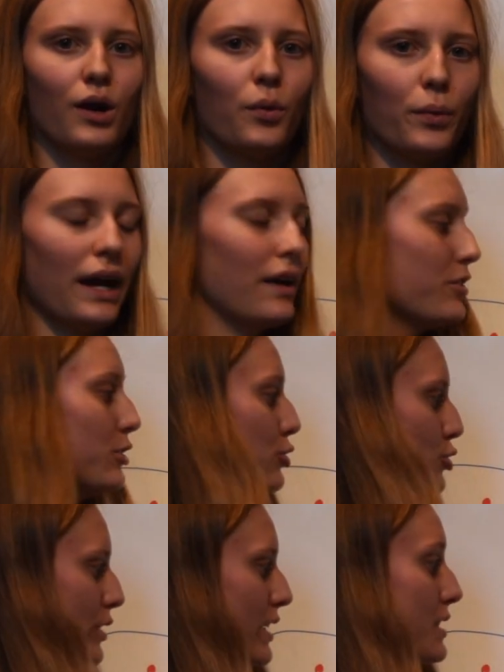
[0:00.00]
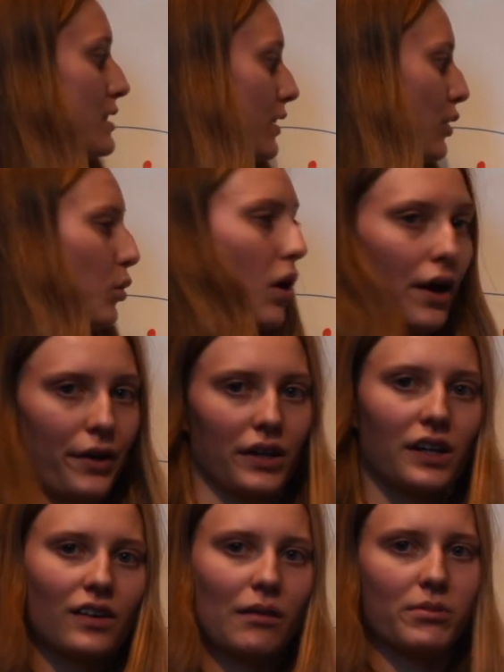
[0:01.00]
We have nutrients in the
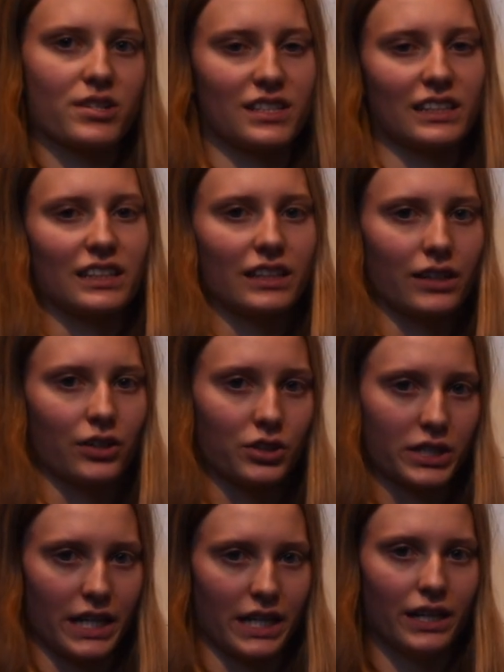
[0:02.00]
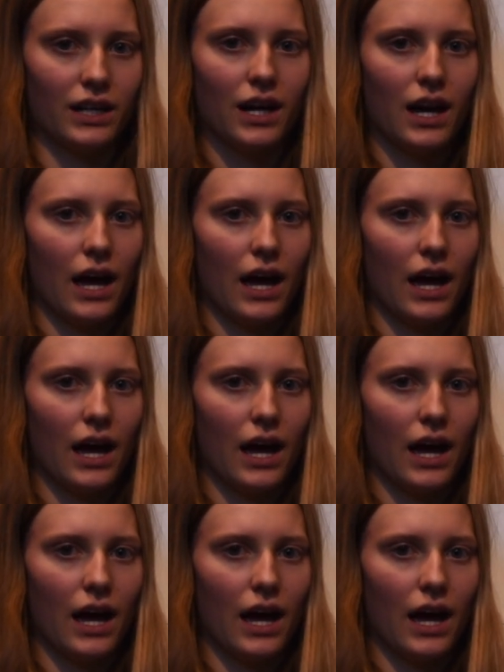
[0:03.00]
water, represented in green,